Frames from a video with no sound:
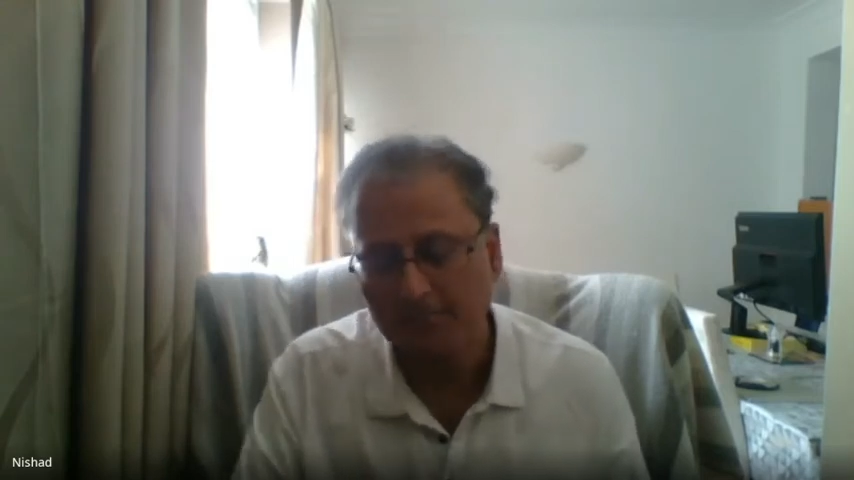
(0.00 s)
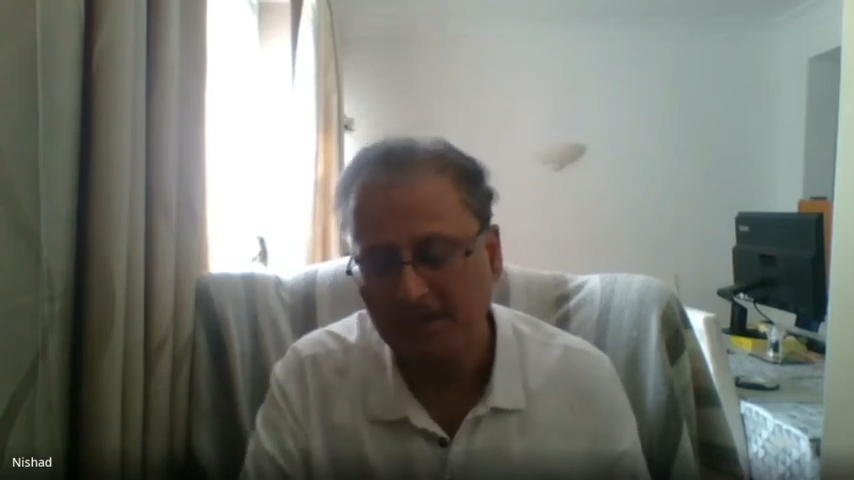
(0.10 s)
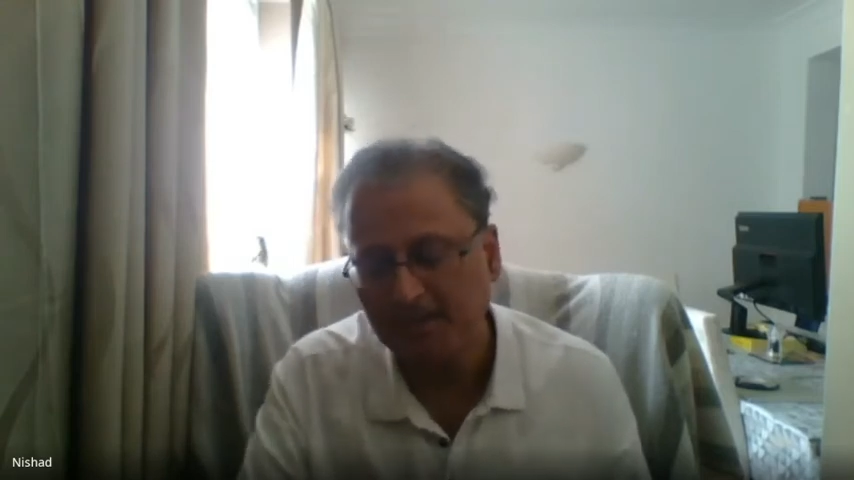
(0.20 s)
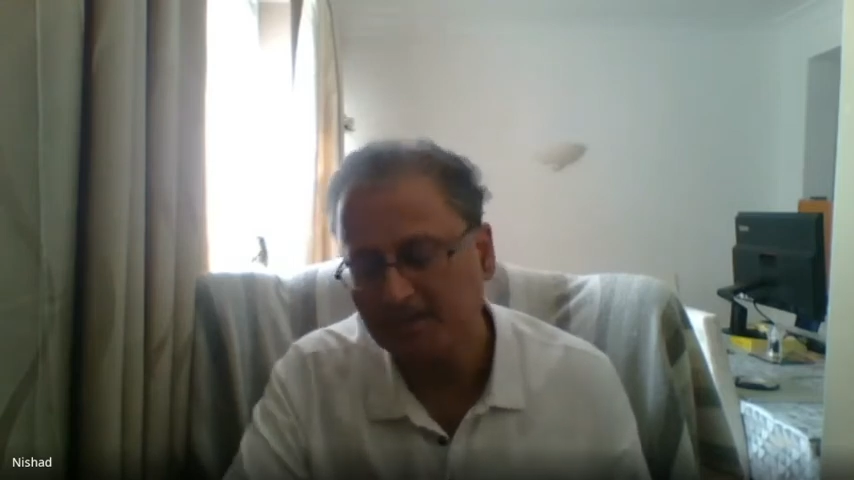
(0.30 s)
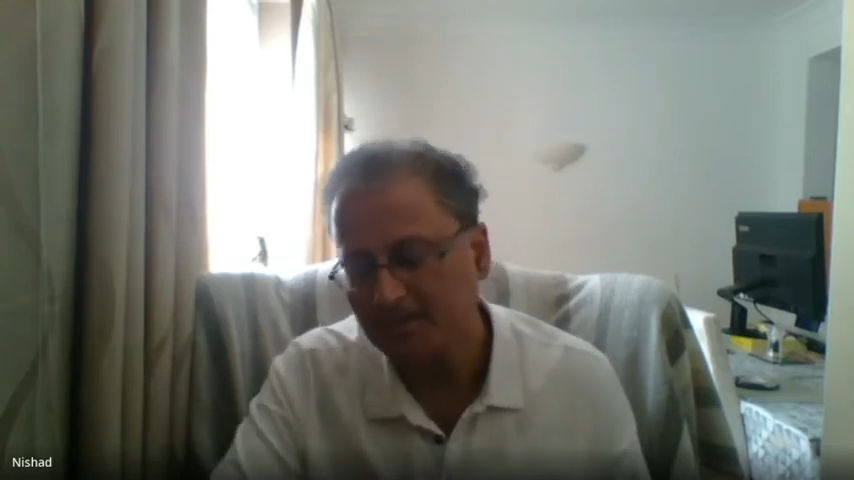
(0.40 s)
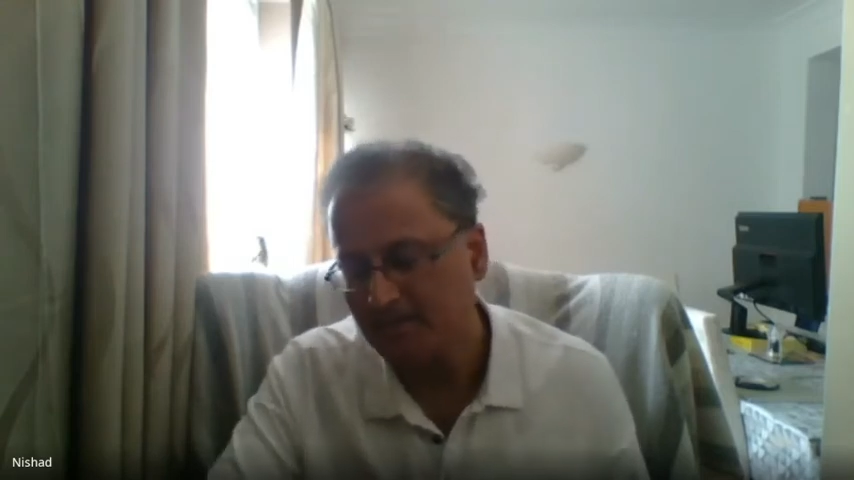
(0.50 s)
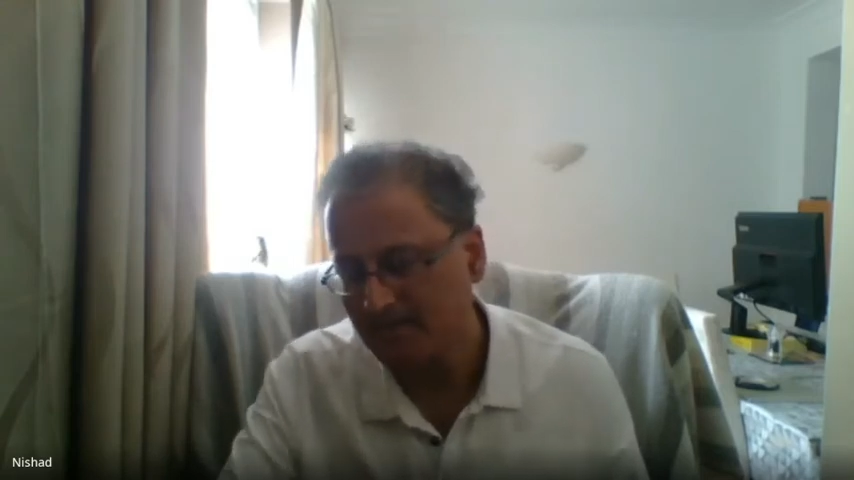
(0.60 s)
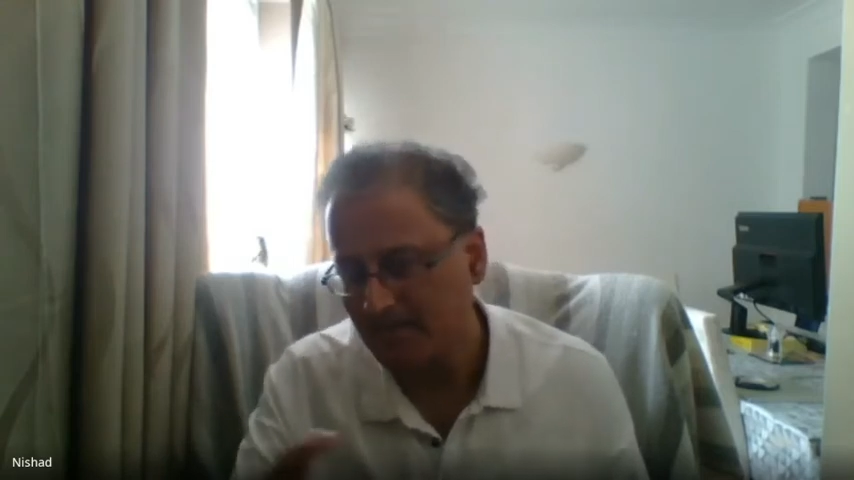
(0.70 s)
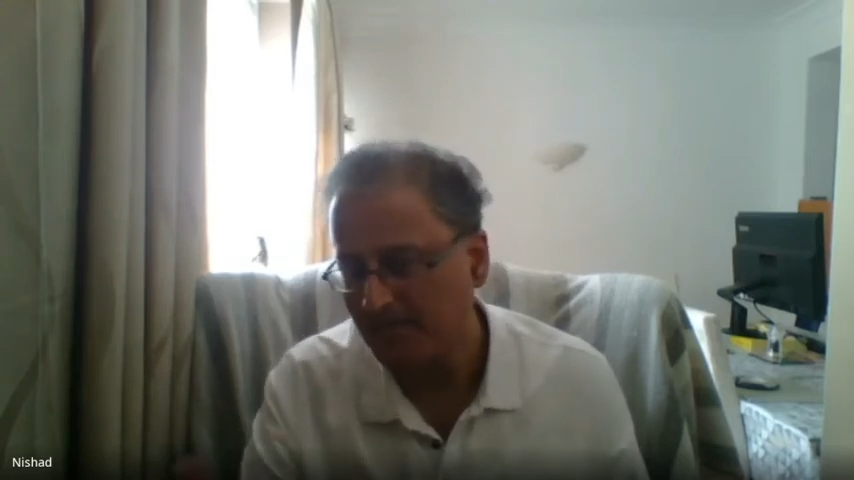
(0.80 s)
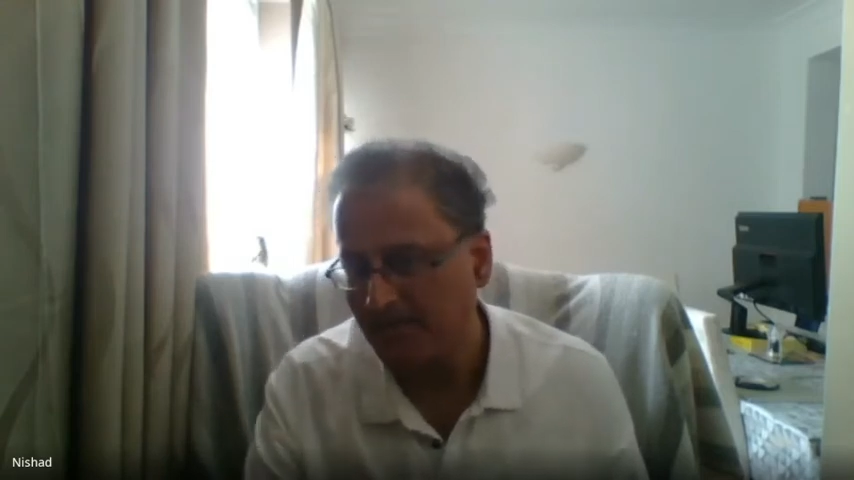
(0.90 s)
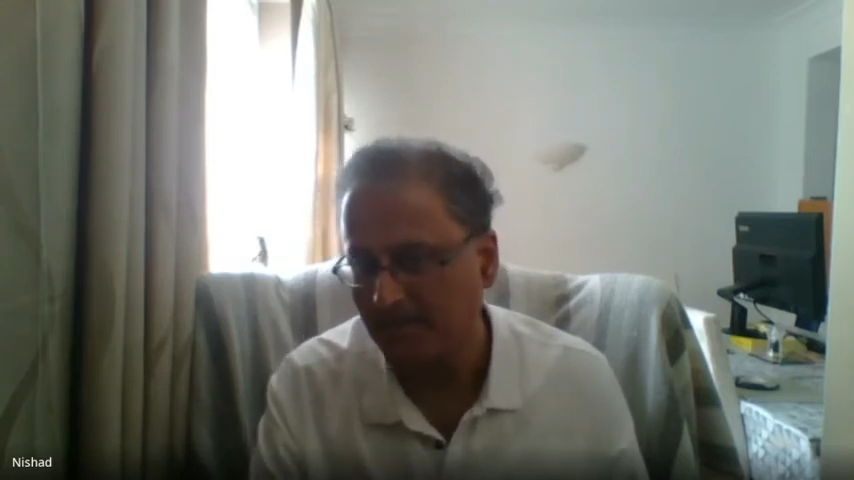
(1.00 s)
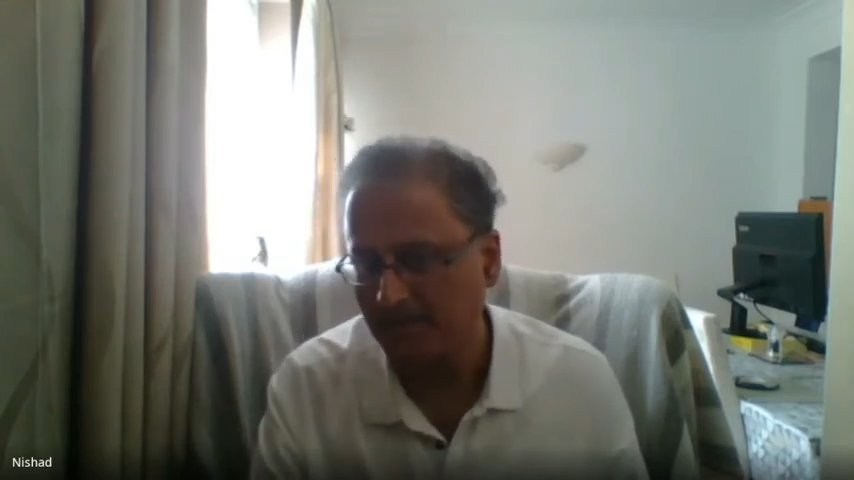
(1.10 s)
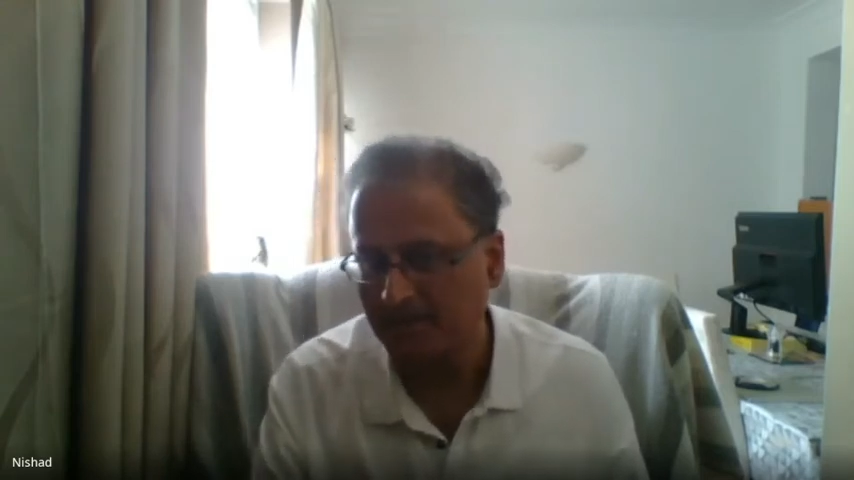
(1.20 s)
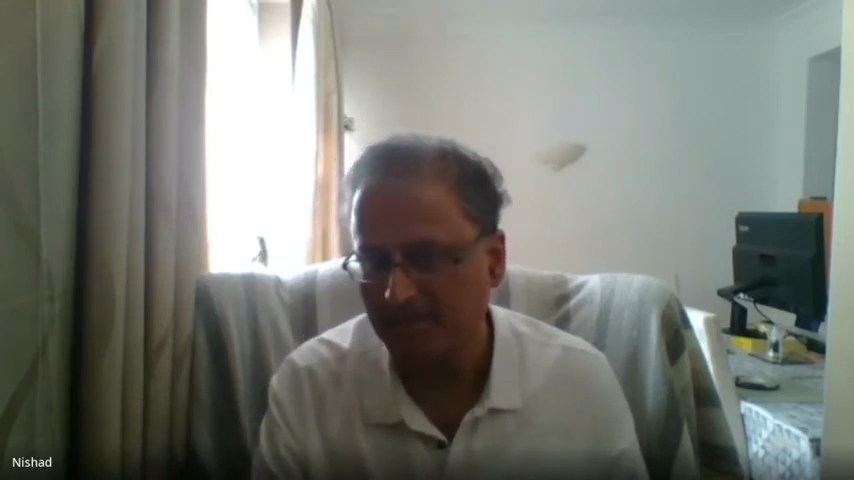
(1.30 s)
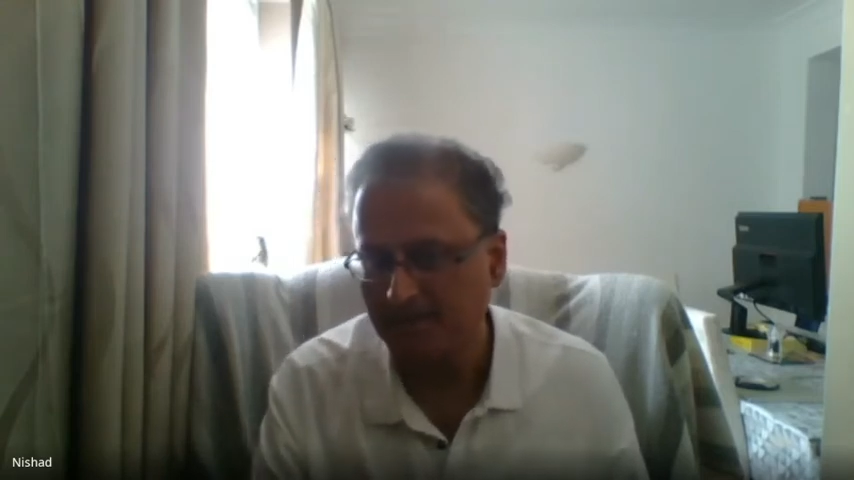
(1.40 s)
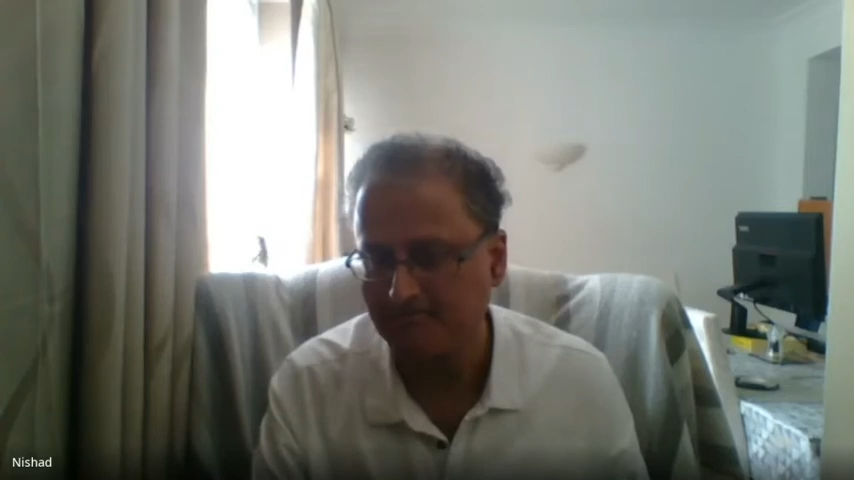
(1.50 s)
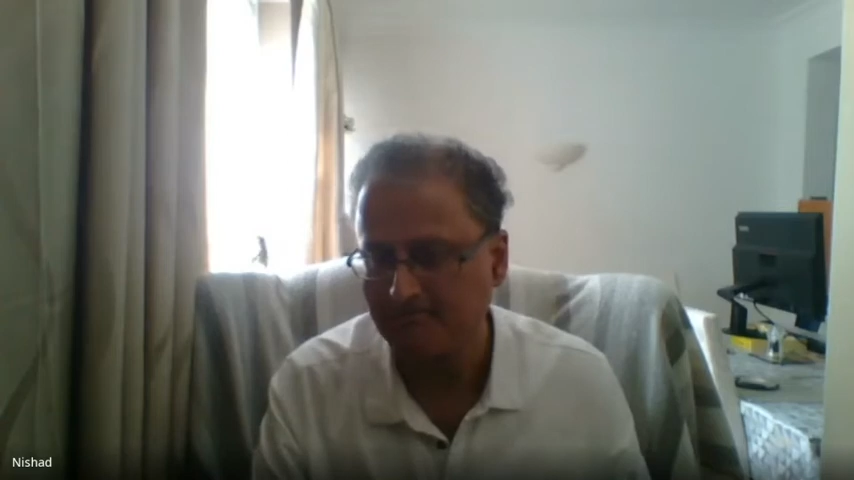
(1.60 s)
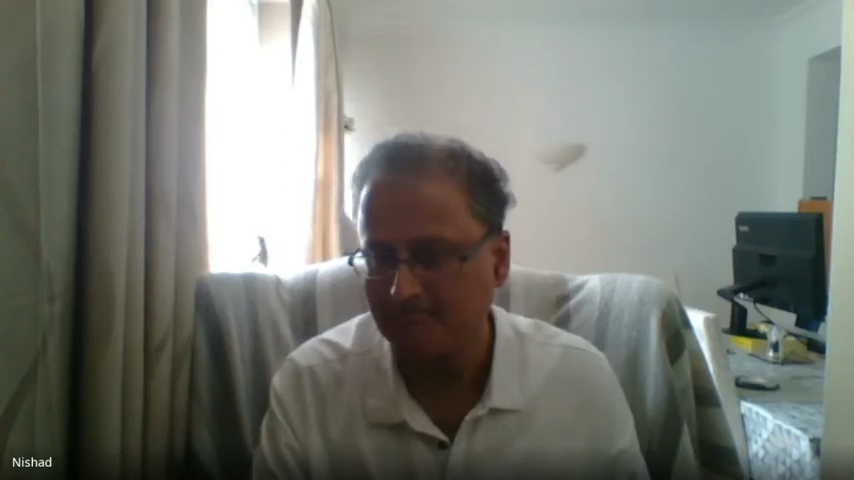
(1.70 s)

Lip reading: But it's still something that's